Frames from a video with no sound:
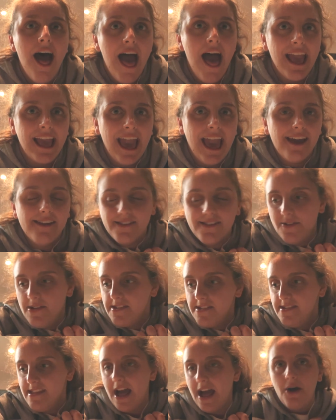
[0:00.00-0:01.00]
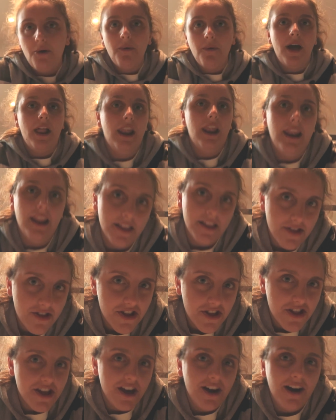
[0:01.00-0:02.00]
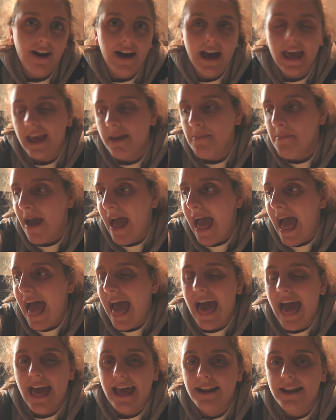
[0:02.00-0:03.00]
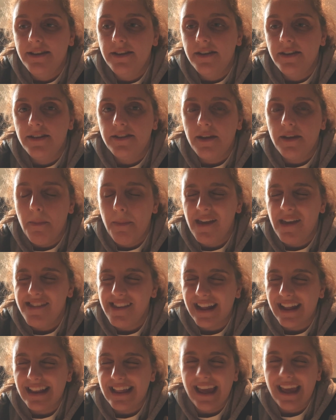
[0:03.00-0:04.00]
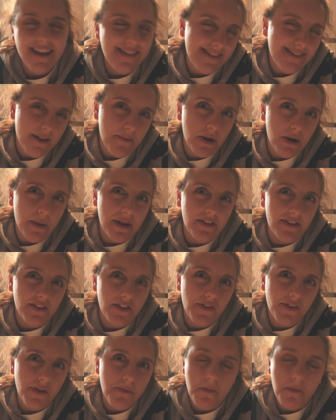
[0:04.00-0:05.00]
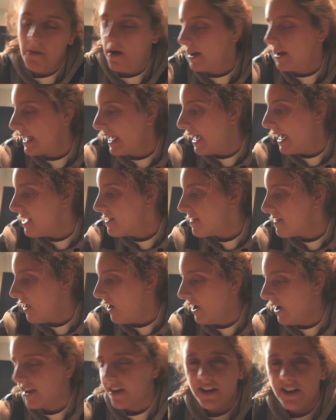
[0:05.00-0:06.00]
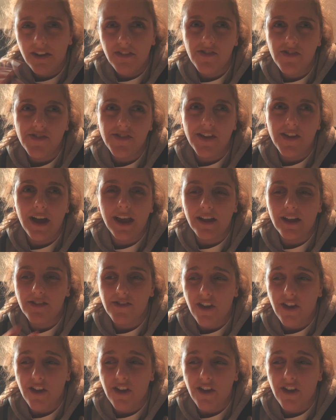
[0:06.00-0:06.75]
Okay, so it's now lunchtime, and basically yesterday when I went to the supermarket, I kind of just like